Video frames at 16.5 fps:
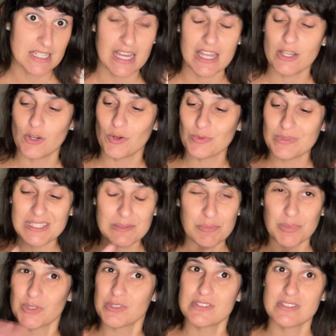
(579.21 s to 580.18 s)
I only
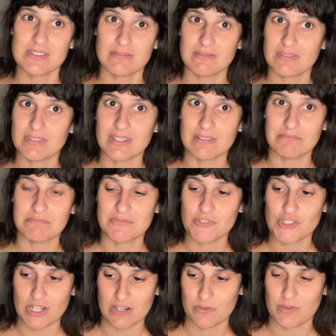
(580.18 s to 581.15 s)
put the
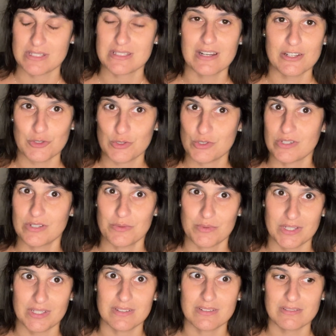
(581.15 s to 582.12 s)
genres that I usually
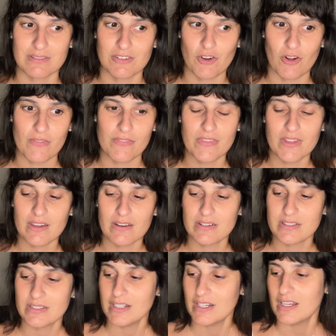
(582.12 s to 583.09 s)
read on
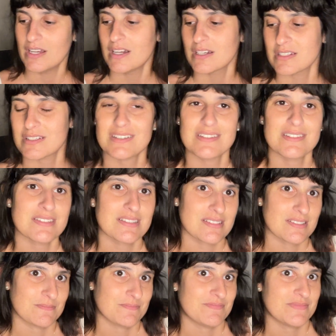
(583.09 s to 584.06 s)
there
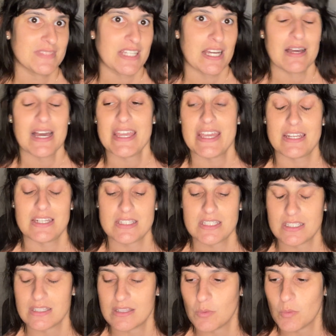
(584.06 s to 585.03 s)
because, yeah, I
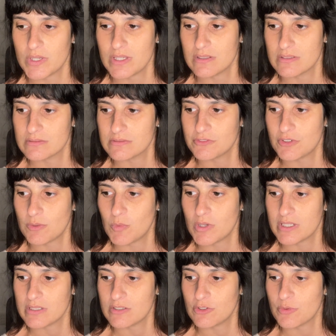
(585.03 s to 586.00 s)
edited the wheel from what
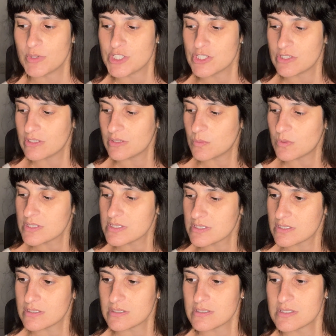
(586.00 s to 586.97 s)
it originally was
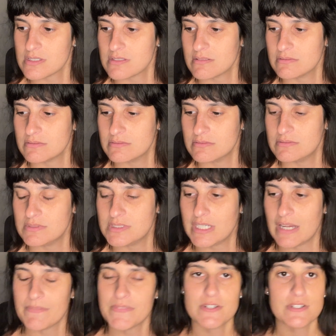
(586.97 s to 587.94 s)
because,
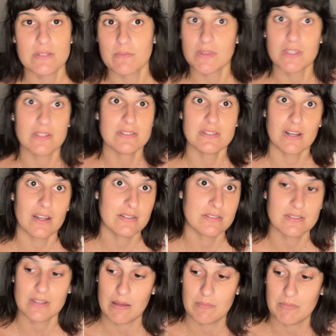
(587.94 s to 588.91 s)
yeah, there are some things that
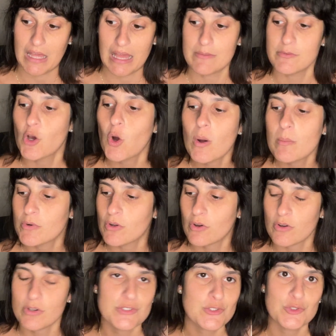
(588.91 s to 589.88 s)
I know I'm not
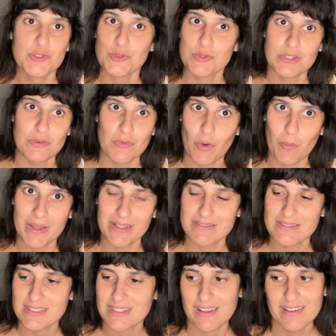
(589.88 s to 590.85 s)
going to choose a
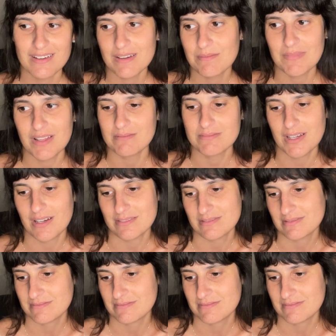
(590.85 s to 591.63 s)
romance. Like, I'm not.